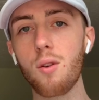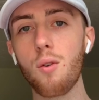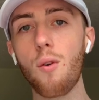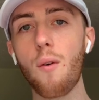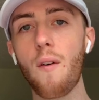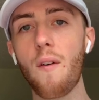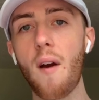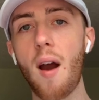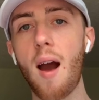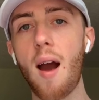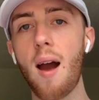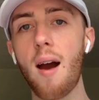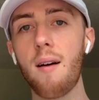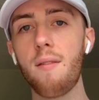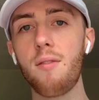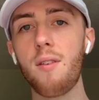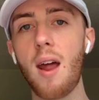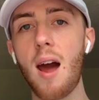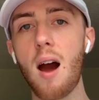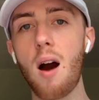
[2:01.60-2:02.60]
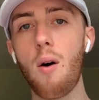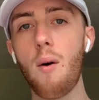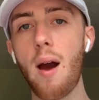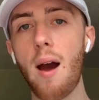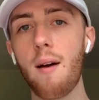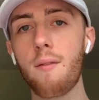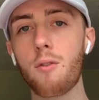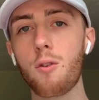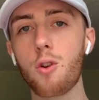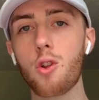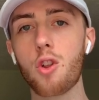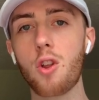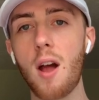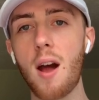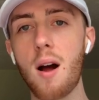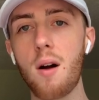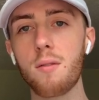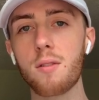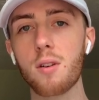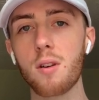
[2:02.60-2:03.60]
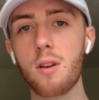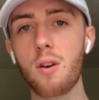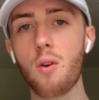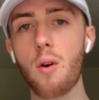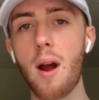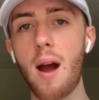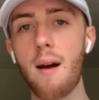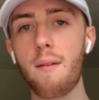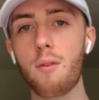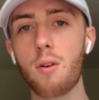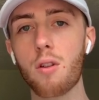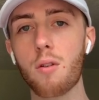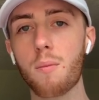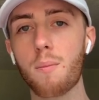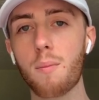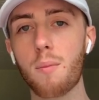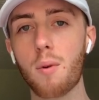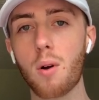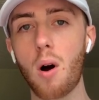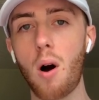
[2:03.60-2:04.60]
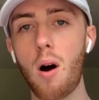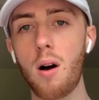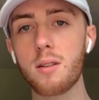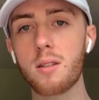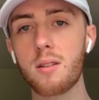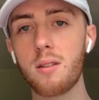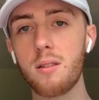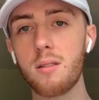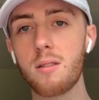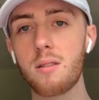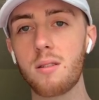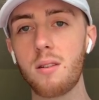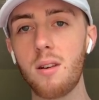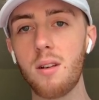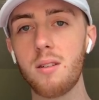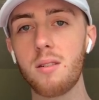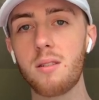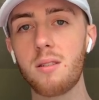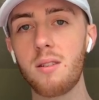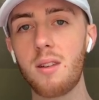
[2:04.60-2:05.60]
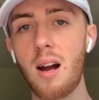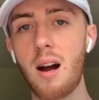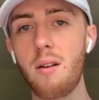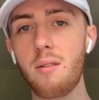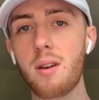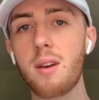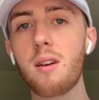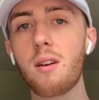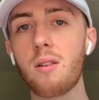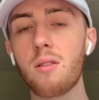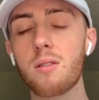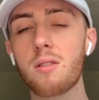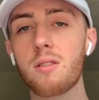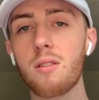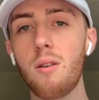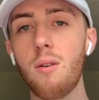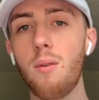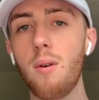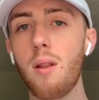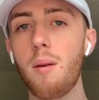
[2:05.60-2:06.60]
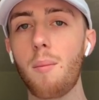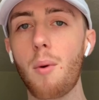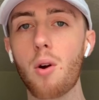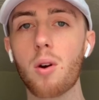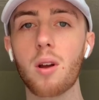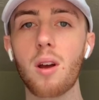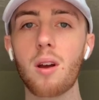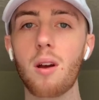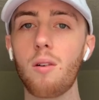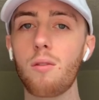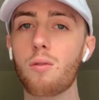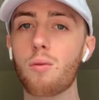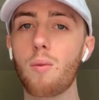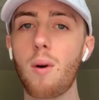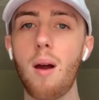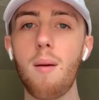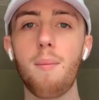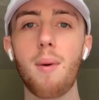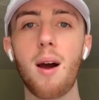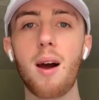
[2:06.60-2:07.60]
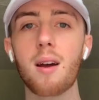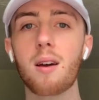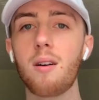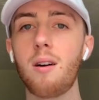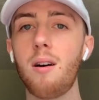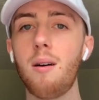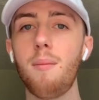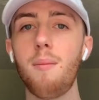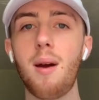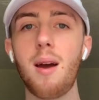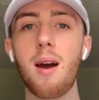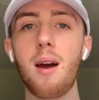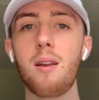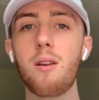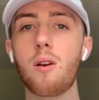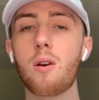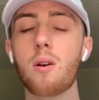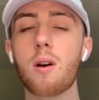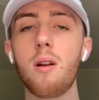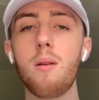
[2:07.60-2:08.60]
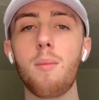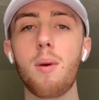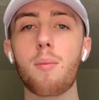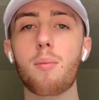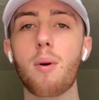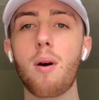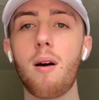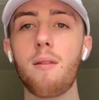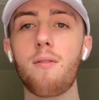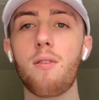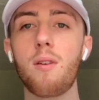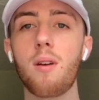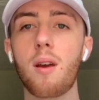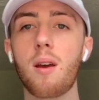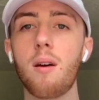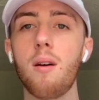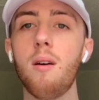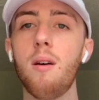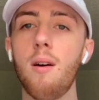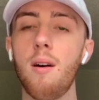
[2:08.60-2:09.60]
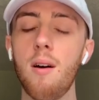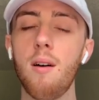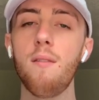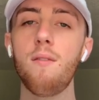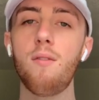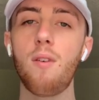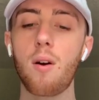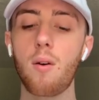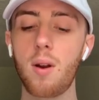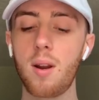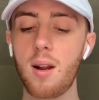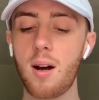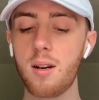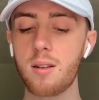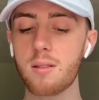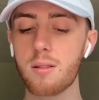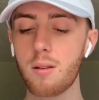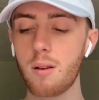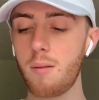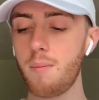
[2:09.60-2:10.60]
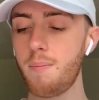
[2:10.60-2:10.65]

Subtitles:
have now averaged down to your average cost is down here. So when the market goes right back up, man, you're going to be profiting very nicely.